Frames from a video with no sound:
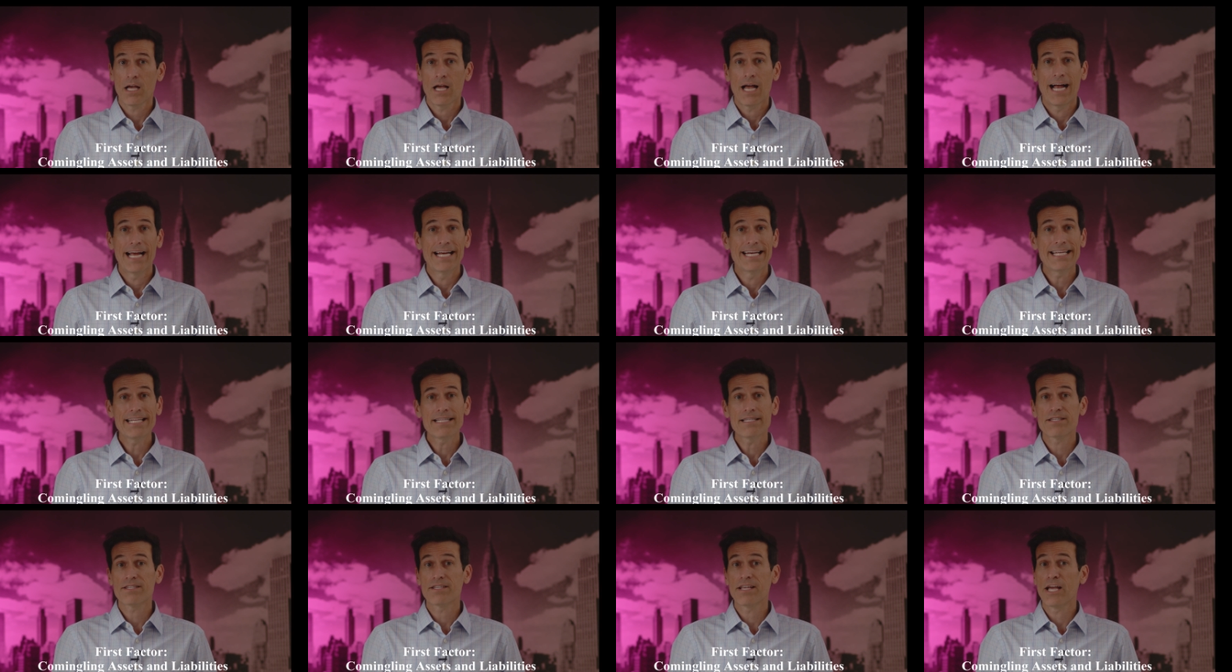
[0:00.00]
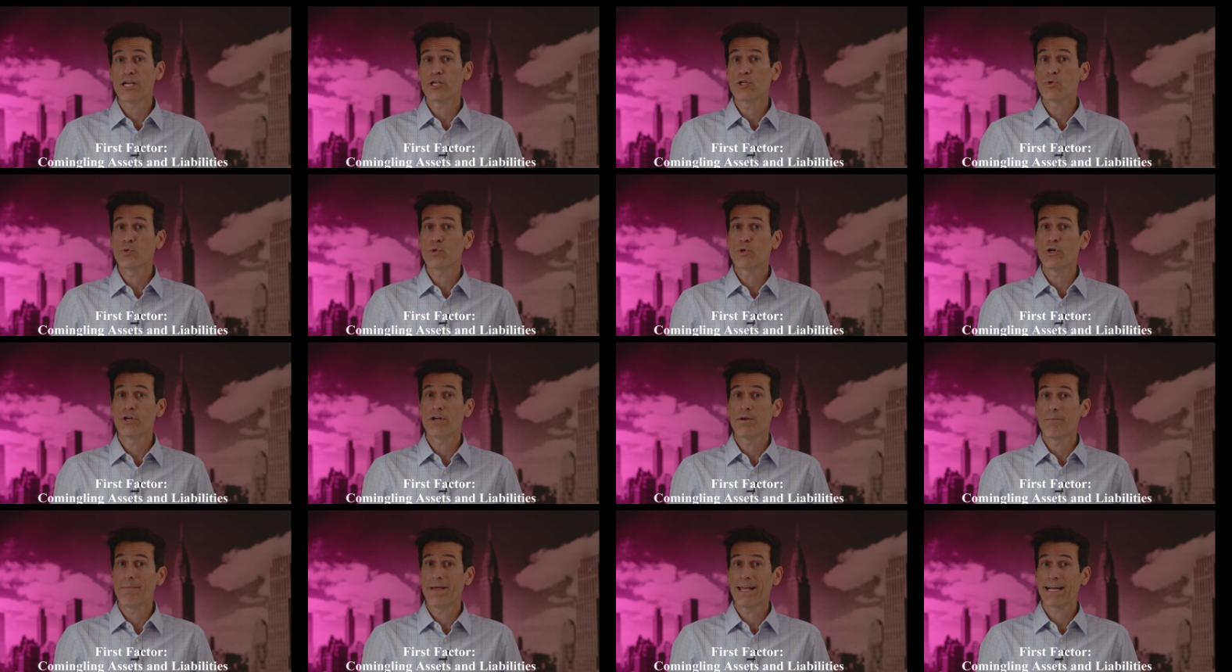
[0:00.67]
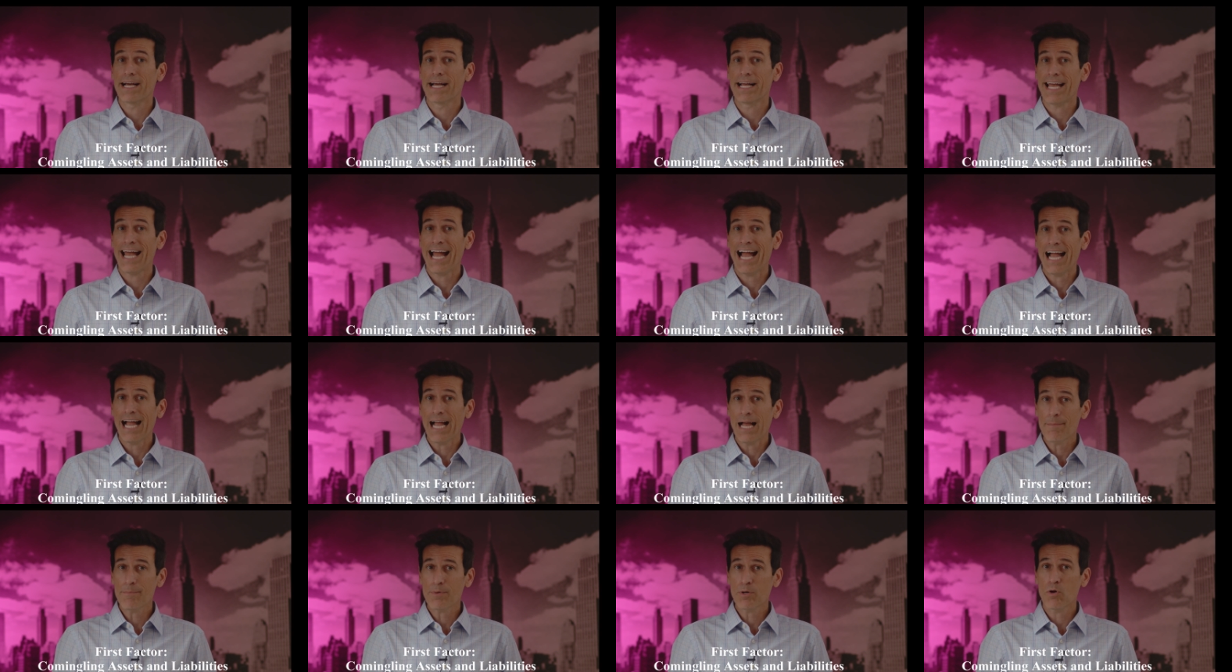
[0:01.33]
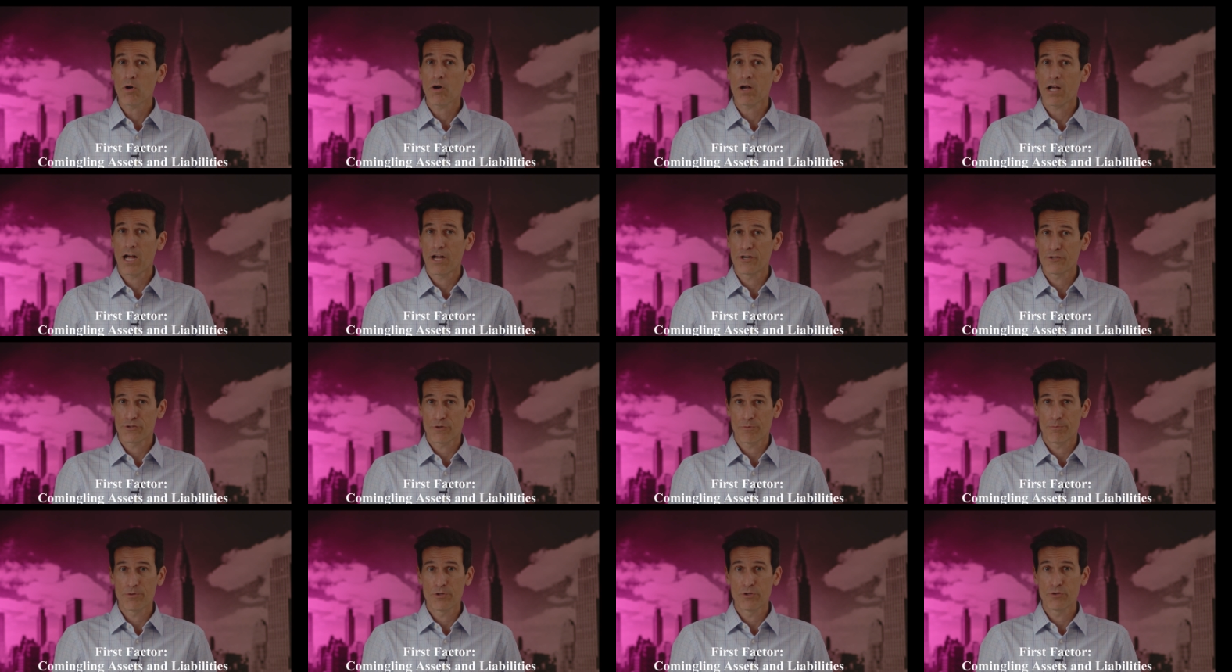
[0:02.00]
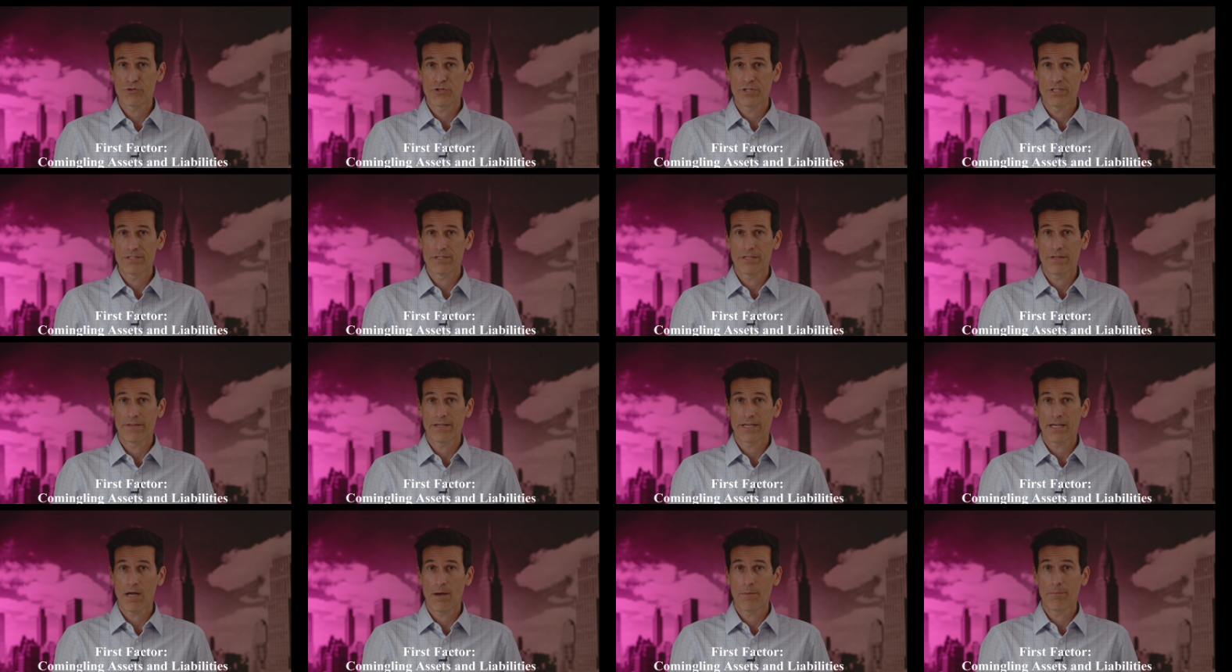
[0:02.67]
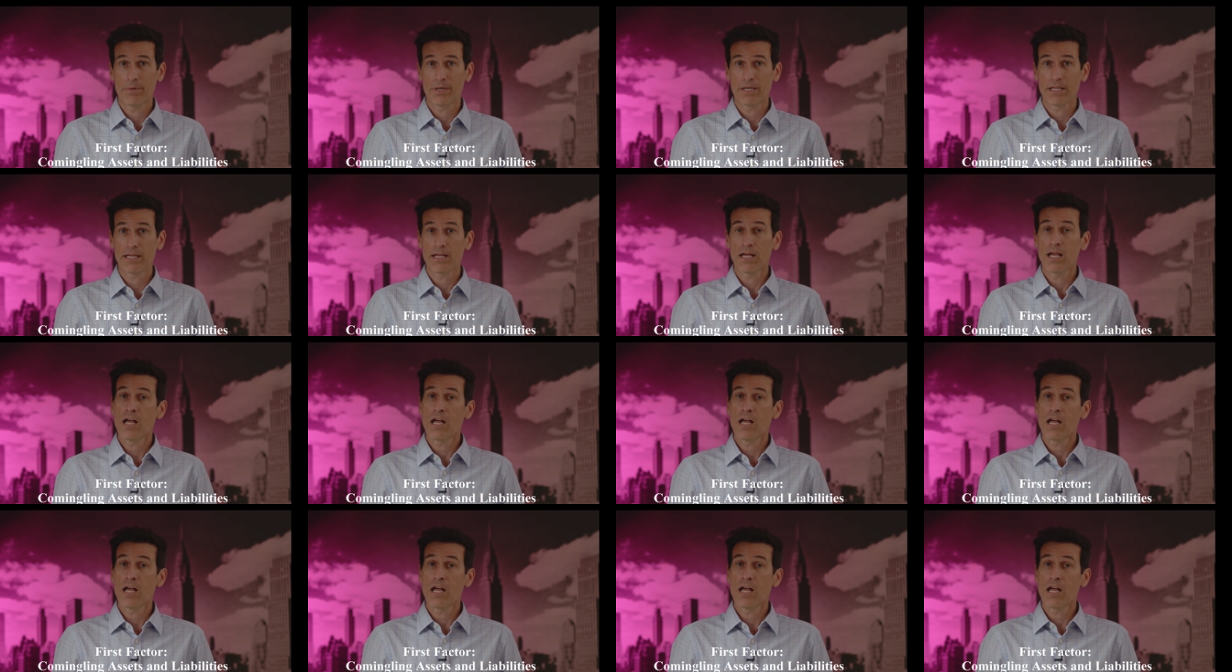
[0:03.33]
I didn't say you couldn't make a capital contribution to the company.